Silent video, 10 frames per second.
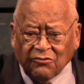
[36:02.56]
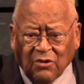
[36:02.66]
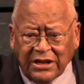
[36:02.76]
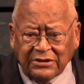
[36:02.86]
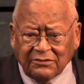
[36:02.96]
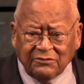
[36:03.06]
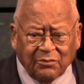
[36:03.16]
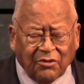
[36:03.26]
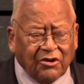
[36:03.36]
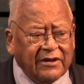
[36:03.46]
in one
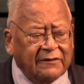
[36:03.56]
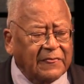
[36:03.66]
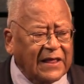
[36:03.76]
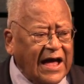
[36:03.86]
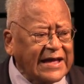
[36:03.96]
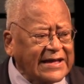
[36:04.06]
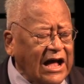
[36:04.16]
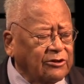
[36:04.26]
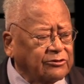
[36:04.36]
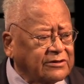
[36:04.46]
book, I
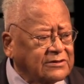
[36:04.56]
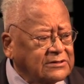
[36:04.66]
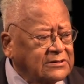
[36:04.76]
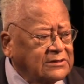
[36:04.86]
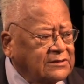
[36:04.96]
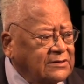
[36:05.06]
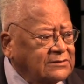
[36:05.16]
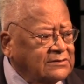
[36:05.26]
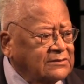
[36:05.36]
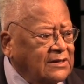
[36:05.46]
counted
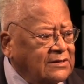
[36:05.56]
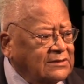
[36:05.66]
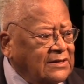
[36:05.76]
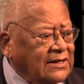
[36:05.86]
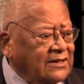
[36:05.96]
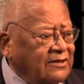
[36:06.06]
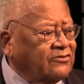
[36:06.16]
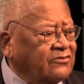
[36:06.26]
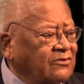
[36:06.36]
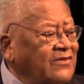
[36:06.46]
a
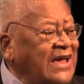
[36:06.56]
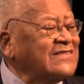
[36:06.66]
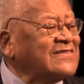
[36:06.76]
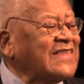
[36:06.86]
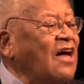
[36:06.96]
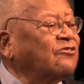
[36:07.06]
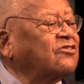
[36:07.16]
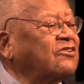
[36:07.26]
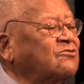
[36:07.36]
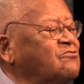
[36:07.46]
list of
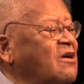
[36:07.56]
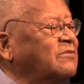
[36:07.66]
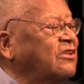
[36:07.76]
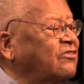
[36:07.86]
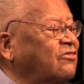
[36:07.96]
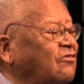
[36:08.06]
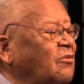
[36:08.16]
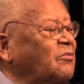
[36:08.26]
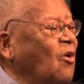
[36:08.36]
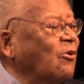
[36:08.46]
8,000 remnants of
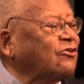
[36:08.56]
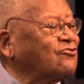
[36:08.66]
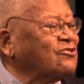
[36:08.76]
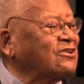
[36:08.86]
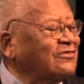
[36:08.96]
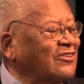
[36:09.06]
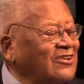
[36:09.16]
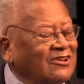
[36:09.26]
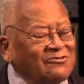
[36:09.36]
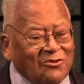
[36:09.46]
the poetry of the
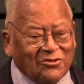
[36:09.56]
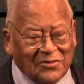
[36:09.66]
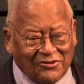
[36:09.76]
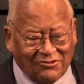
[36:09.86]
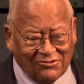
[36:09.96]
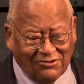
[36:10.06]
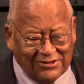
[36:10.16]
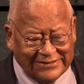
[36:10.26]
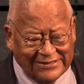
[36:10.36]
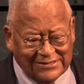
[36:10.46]
Negro spiritual.
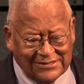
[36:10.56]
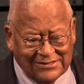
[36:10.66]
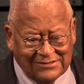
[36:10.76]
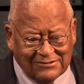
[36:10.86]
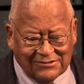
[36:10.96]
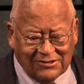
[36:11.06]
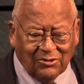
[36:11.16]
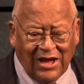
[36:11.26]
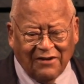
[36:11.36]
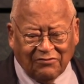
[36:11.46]

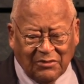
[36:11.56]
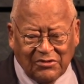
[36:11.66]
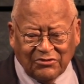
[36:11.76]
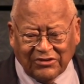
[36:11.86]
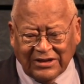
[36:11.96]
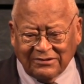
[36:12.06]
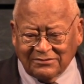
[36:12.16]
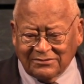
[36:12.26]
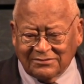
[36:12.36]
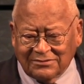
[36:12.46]
Don't have the music.
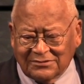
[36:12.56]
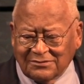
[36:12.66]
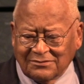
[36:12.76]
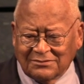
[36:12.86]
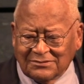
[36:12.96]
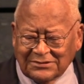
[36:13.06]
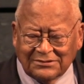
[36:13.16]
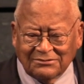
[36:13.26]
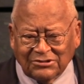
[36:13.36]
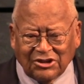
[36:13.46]

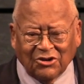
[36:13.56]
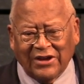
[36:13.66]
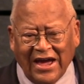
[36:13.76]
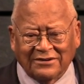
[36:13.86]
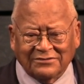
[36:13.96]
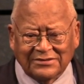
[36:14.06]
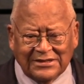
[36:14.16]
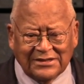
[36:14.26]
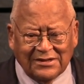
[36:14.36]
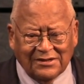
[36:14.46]
We don't have
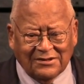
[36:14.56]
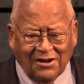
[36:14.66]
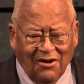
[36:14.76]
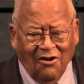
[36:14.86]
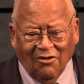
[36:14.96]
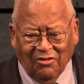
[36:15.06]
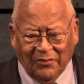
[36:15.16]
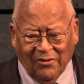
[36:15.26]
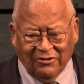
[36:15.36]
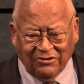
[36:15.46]
all
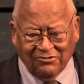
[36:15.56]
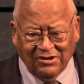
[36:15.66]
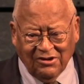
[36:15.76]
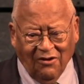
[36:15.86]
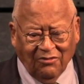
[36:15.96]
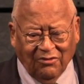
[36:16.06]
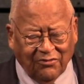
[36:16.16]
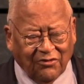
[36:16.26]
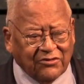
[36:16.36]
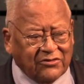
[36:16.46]
the poetry, all the
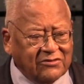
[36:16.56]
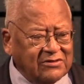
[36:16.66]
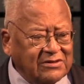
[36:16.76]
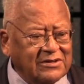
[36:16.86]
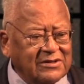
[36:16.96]
verse.